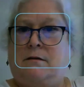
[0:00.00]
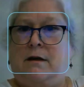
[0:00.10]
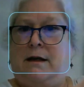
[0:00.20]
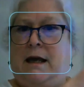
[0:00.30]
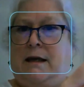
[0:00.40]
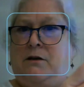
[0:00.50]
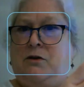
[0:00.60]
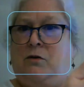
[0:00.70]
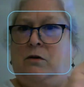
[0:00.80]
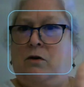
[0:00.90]
I can't get it
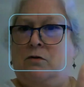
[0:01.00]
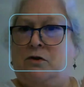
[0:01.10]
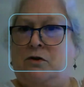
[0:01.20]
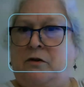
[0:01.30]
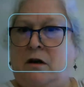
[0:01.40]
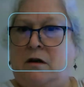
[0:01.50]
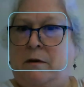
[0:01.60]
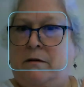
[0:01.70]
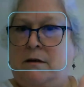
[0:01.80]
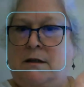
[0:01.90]
too close or you're not going to be
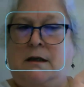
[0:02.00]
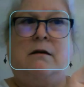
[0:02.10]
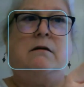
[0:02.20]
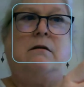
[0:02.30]
able to see it.